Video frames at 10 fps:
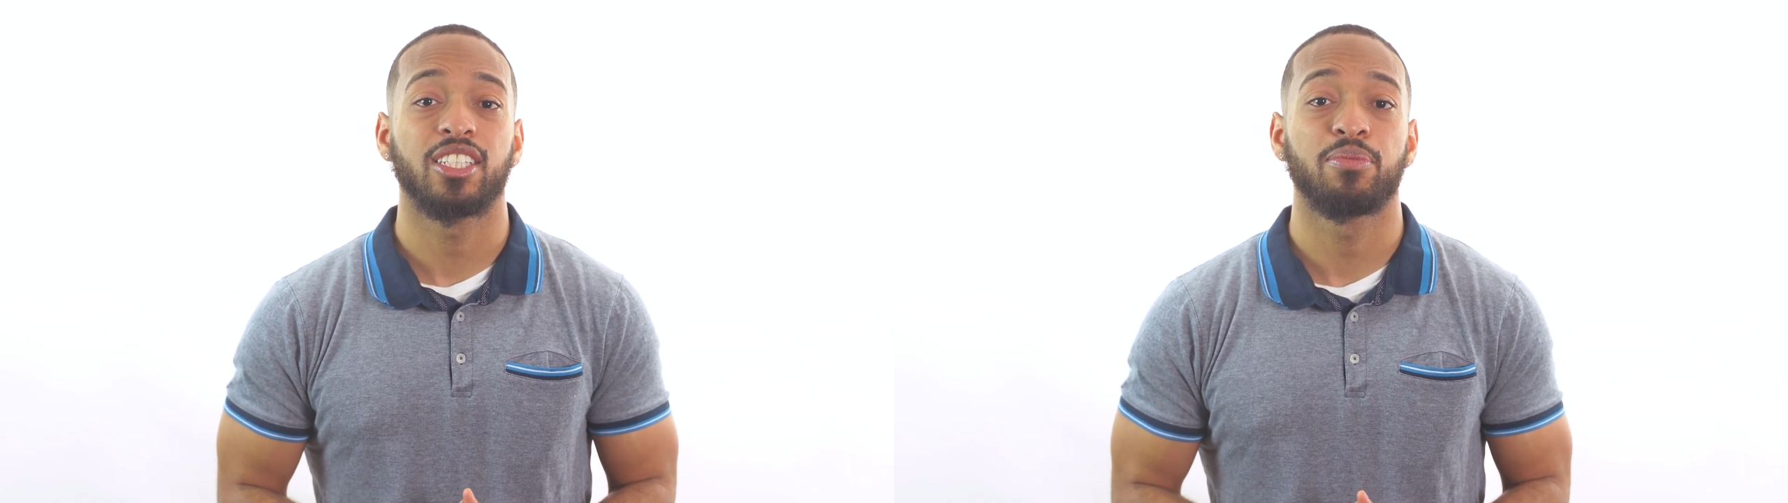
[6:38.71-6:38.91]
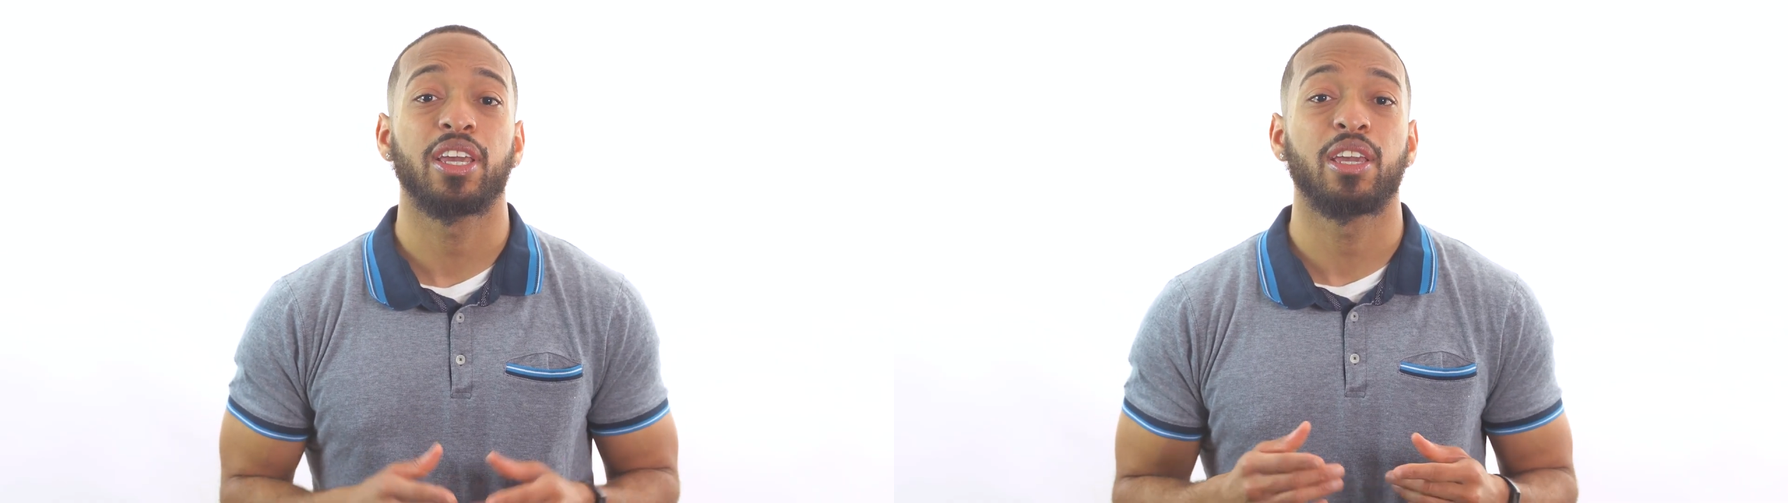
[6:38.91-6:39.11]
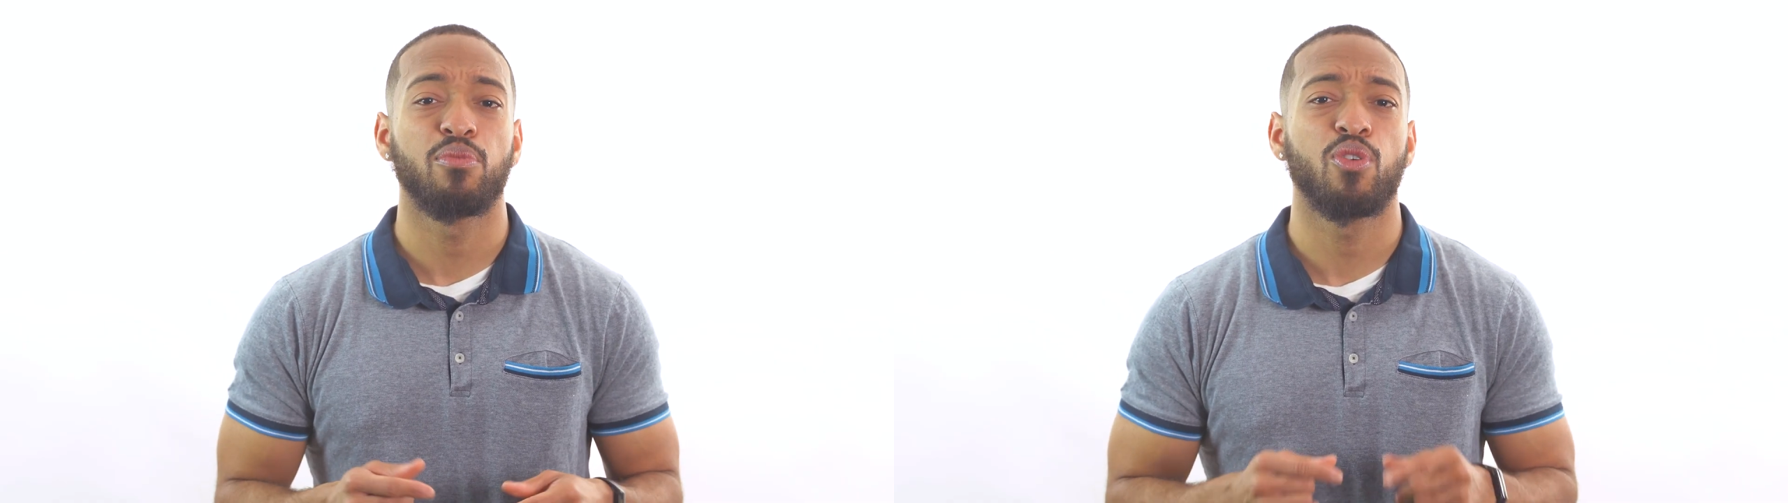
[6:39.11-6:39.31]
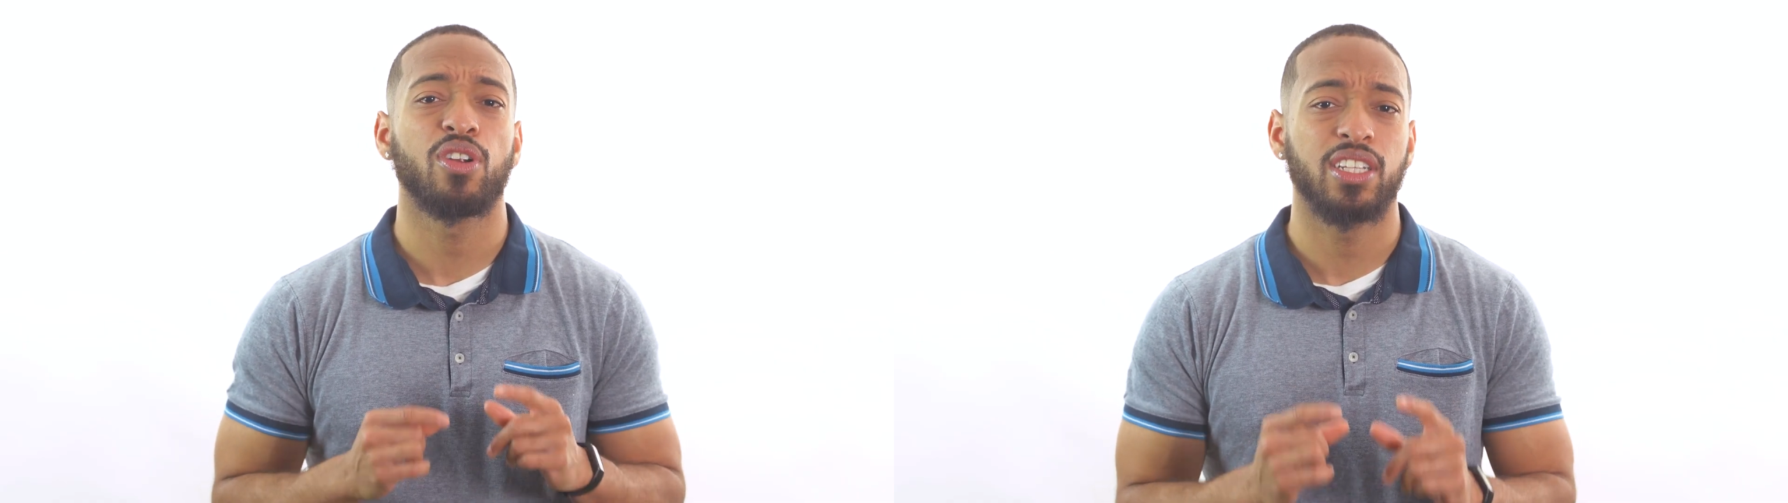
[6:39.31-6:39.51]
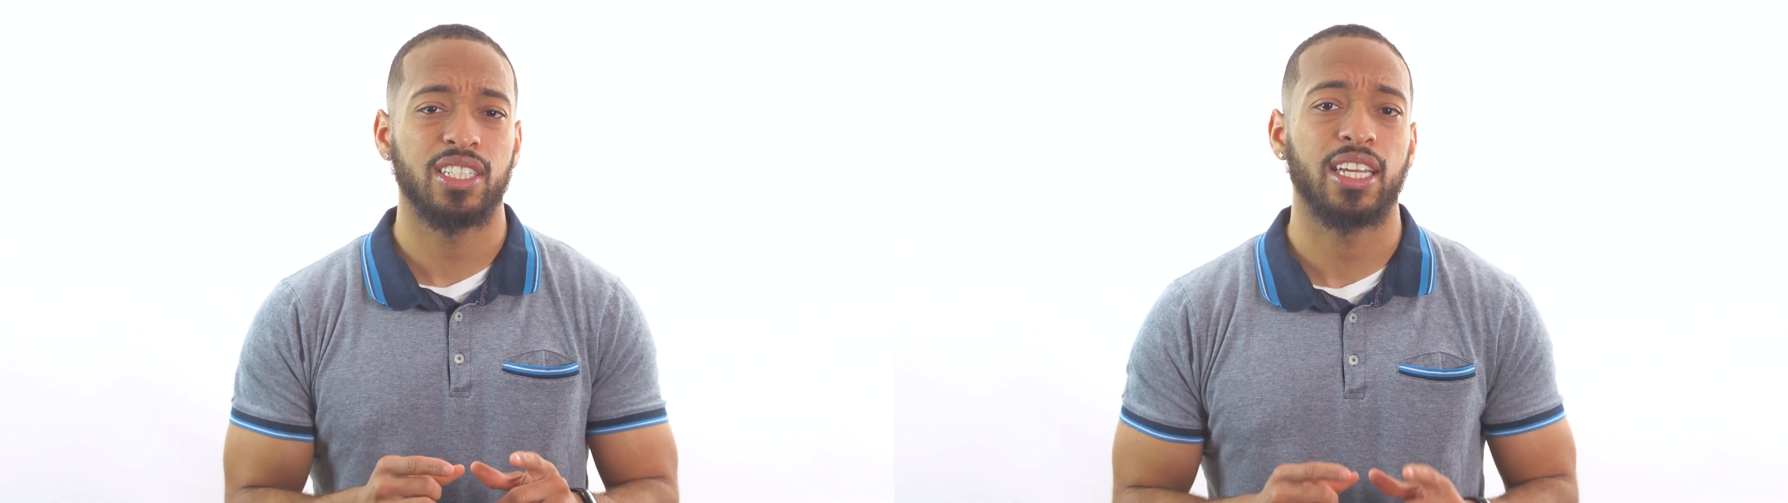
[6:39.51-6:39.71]
to make it
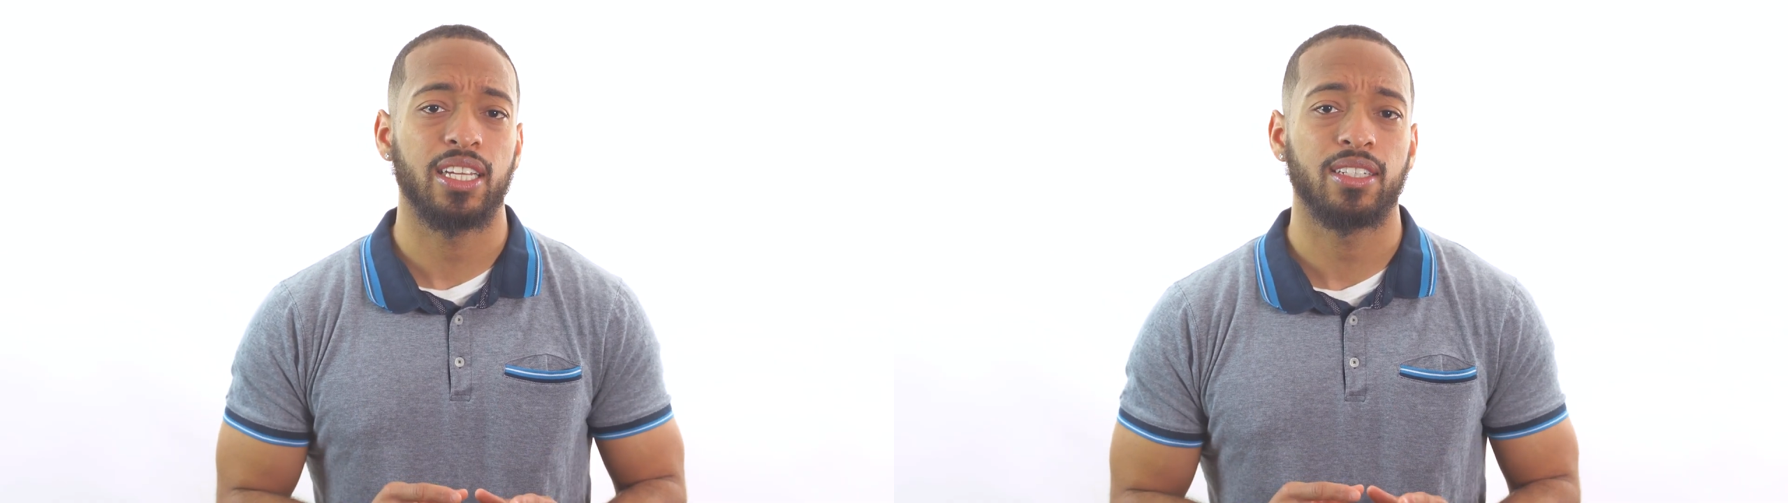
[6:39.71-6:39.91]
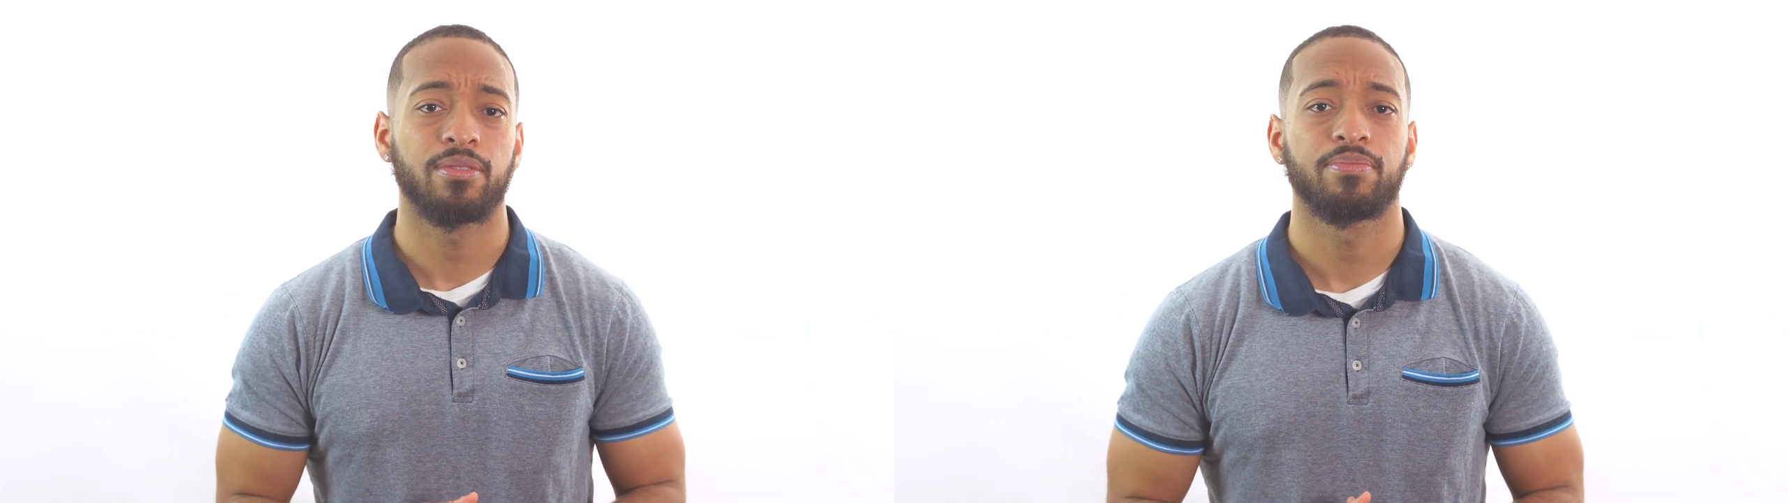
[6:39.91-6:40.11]
more distinct.